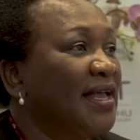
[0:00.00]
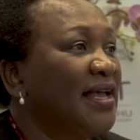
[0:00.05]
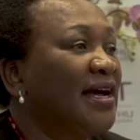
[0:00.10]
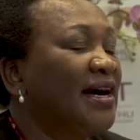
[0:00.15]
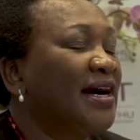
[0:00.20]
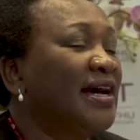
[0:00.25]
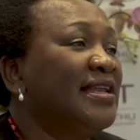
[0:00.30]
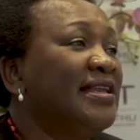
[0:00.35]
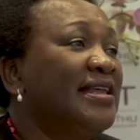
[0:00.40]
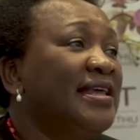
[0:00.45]

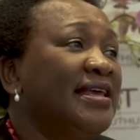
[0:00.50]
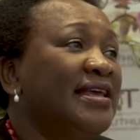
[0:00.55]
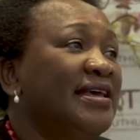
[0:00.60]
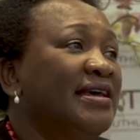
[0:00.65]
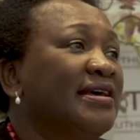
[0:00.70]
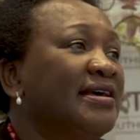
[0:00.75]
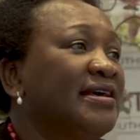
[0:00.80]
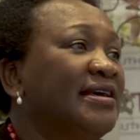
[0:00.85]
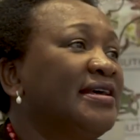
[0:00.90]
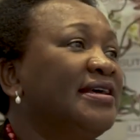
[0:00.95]
And
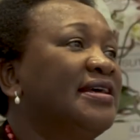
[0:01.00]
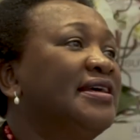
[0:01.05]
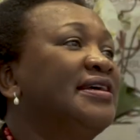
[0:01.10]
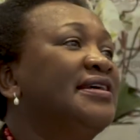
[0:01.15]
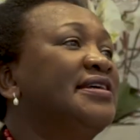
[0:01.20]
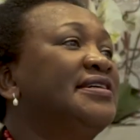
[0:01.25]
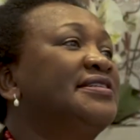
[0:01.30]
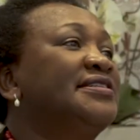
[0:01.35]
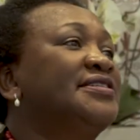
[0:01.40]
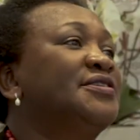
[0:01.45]
here,
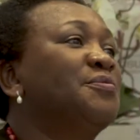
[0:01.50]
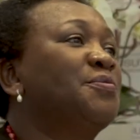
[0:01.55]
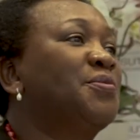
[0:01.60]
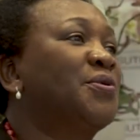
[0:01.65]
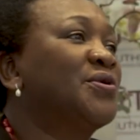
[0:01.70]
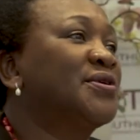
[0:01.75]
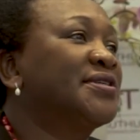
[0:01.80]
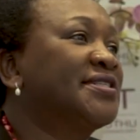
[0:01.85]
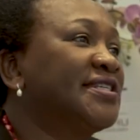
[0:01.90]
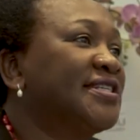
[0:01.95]
it is
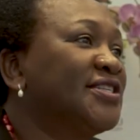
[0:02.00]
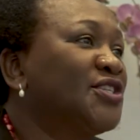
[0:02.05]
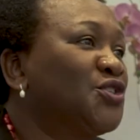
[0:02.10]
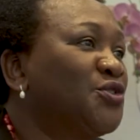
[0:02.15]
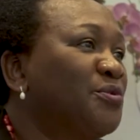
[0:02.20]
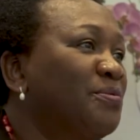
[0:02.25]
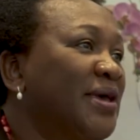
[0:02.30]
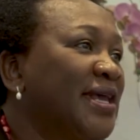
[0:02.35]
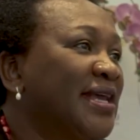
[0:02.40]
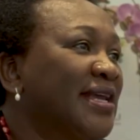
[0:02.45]
important to
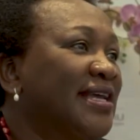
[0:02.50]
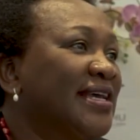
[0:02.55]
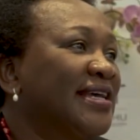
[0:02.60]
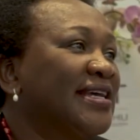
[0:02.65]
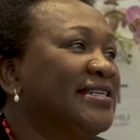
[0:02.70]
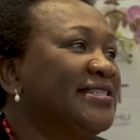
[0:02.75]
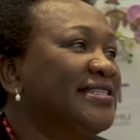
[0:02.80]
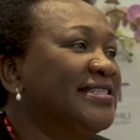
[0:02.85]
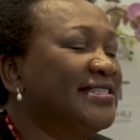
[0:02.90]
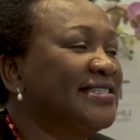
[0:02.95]
make a
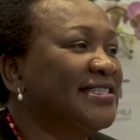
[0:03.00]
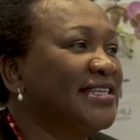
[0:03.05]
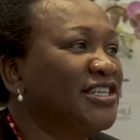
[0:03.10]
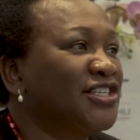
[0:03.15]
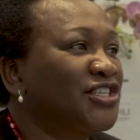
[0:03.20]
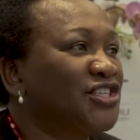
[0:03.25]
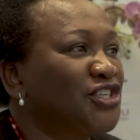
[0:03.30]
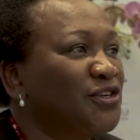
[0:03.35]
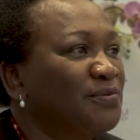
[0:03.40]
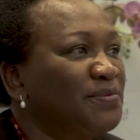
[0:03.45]

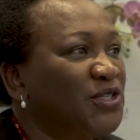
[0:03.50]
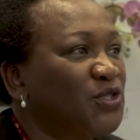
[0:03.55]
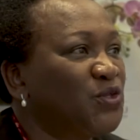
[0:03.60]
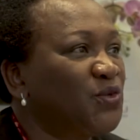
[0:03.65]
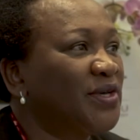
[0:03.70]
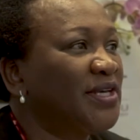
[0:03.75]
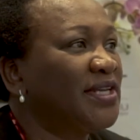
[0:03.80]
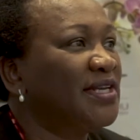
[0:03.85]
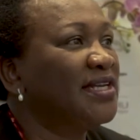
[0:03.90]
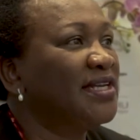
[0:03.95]
distinction between